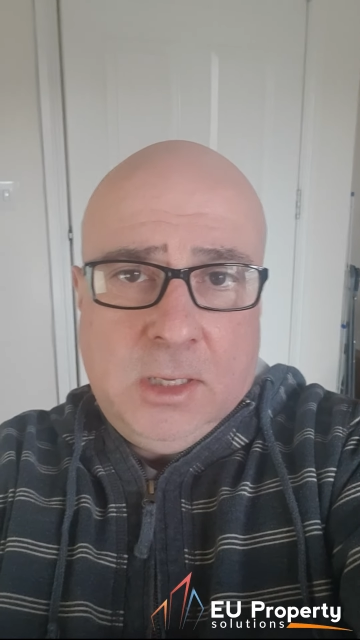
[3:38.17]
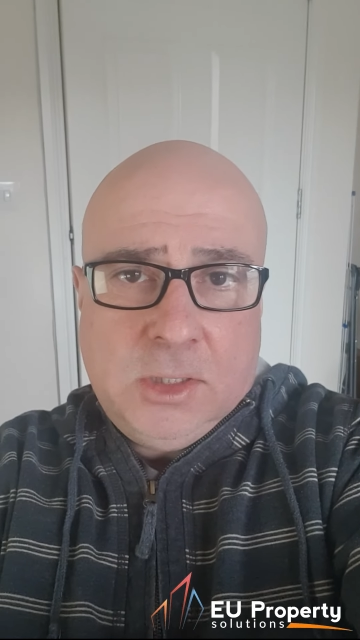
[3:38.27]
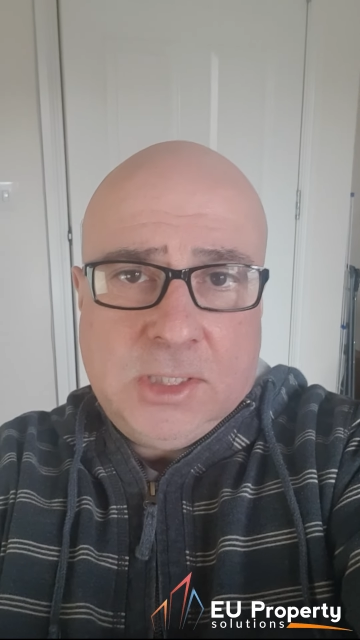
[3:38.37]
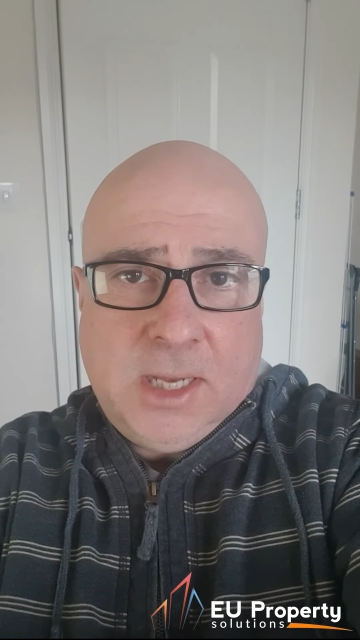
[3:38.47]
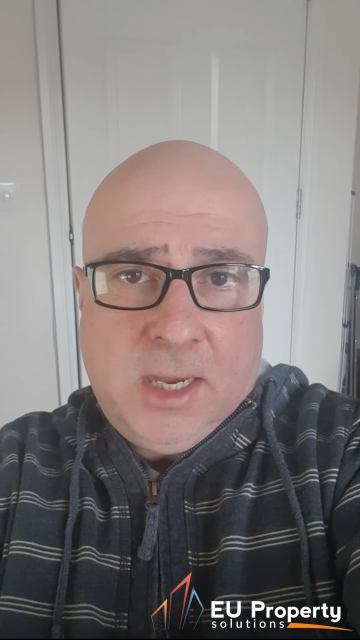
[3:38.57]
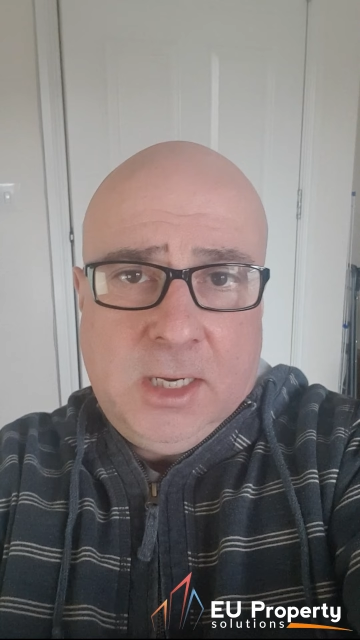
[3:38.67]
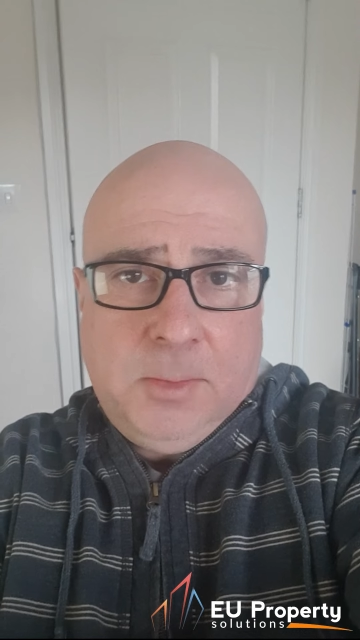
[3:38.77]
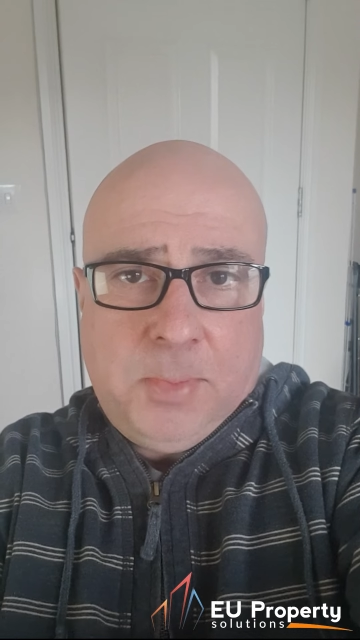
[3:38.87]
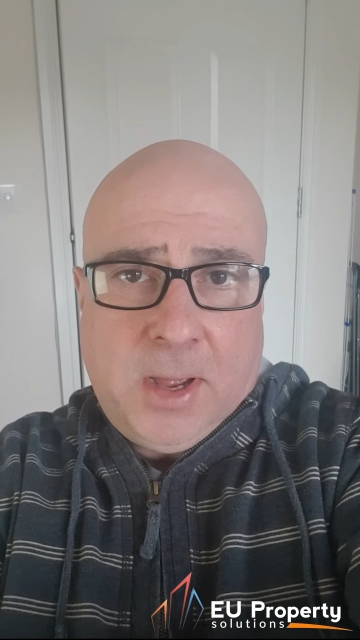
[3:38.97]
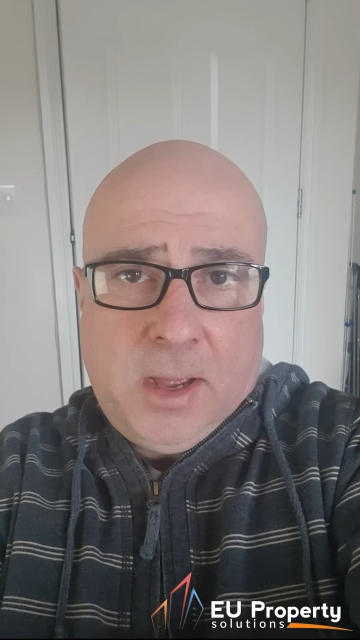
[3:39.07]
signed
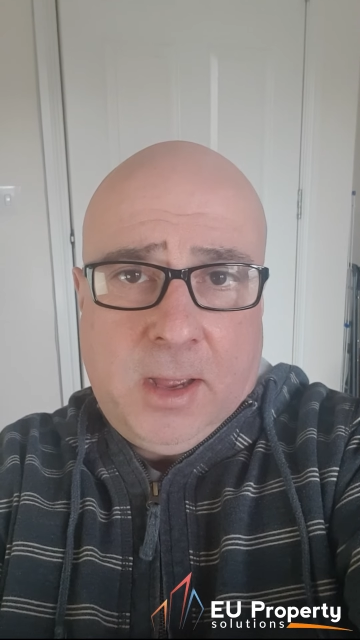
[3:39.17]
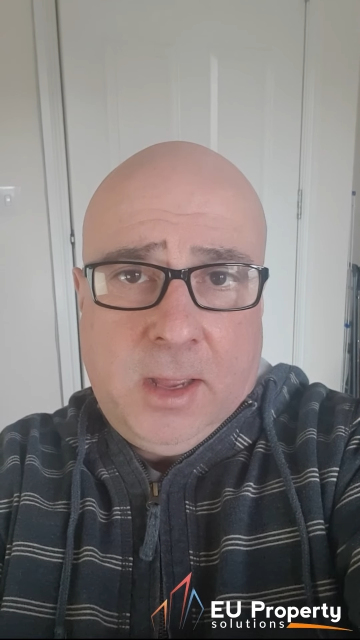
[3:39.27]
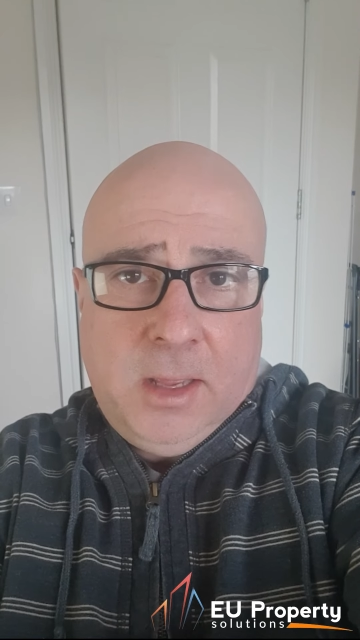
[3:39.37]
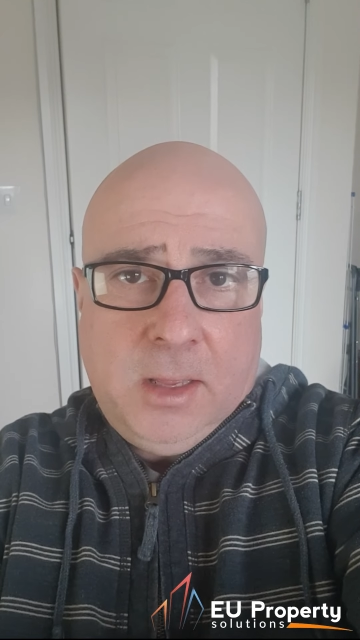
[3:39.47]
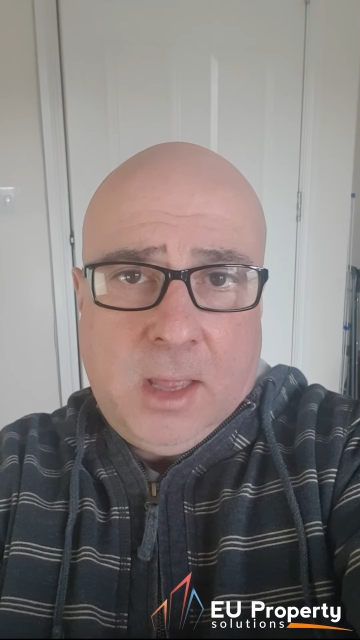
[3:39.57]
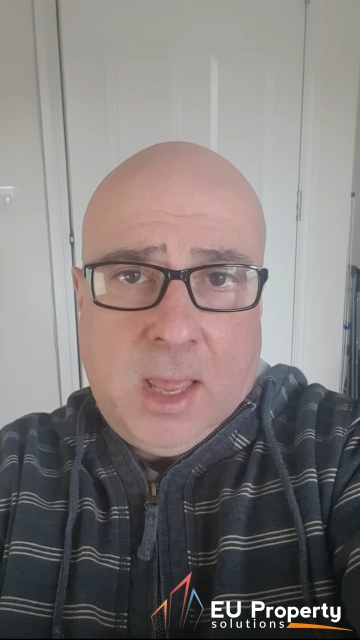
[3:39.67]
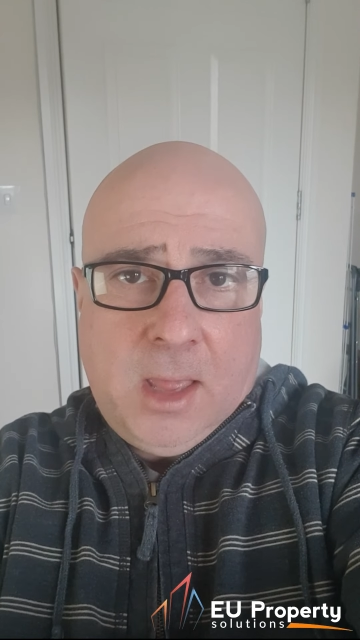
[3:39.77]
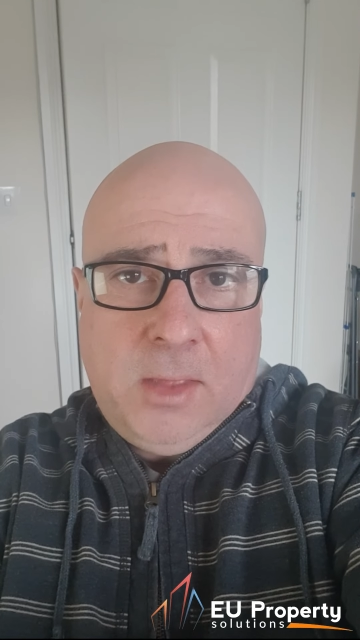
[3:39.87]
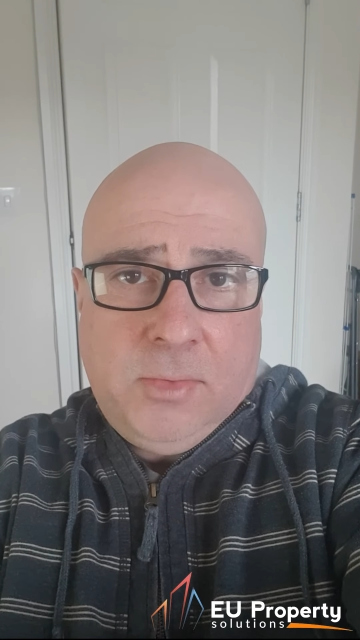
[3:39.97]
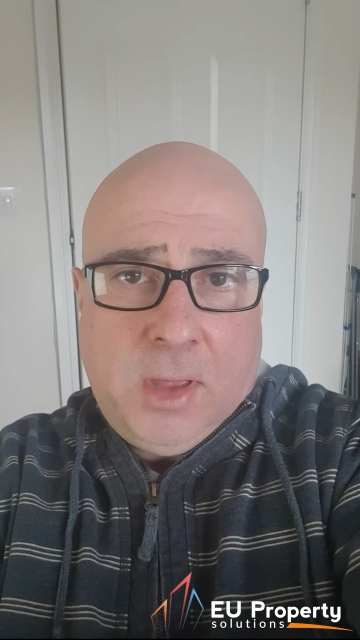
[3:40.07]
by uh,